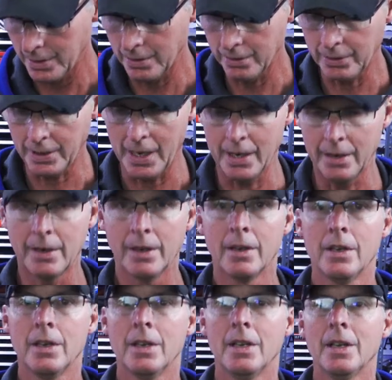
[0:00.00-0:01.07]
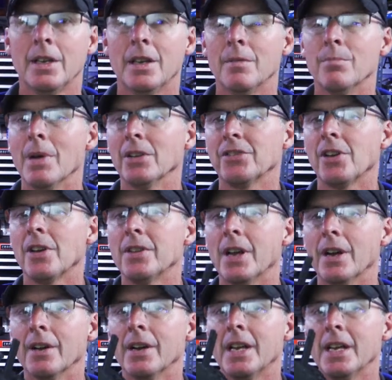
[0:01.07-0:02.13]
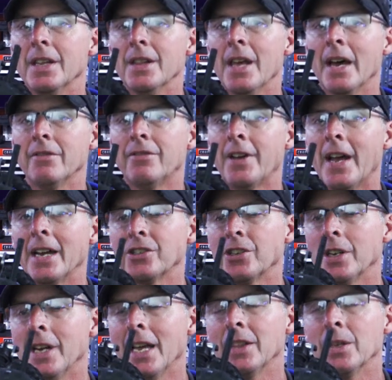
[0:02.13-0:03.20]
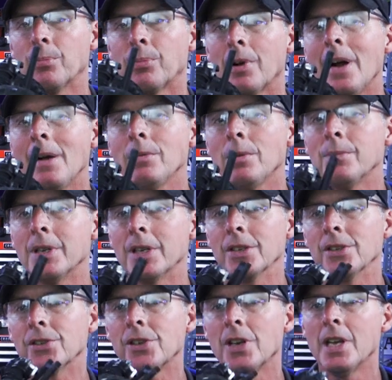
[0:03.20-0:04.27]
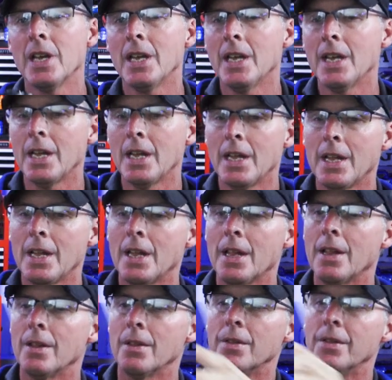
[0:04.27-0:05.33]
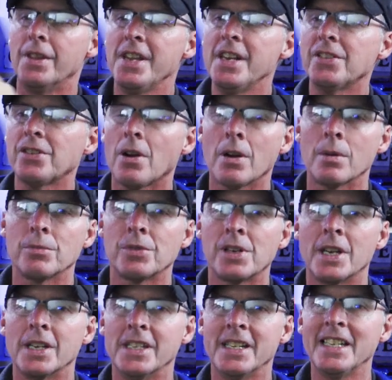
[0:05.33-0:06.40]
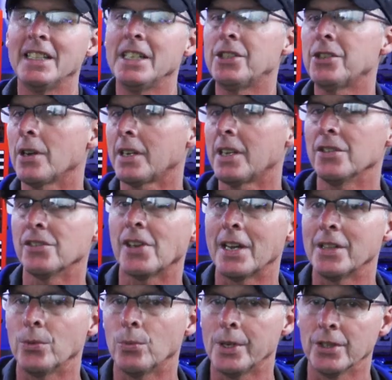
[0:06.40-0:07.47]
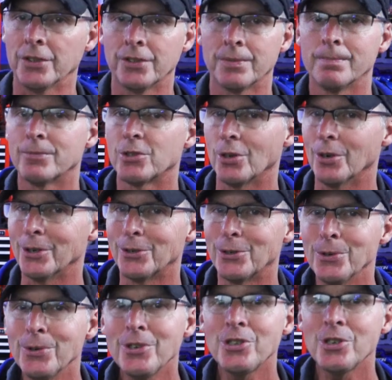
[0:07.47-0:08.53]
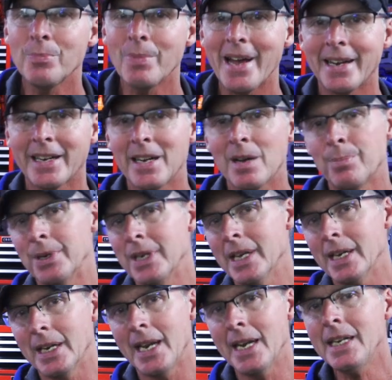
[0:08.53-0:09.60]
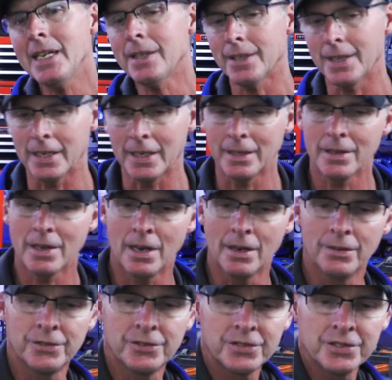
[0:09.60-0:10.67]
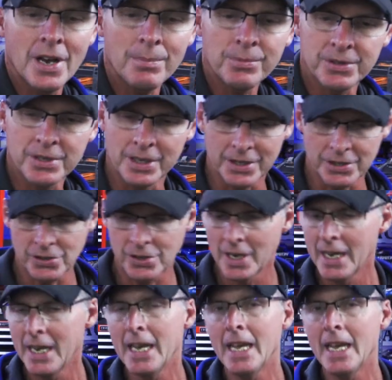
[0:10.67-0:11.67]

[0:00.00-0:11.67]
Okay, mounts on there in that fashion. And the problem is, these arms neatly tuck inside the wheels. So as soon as you back up and hit anything of substance,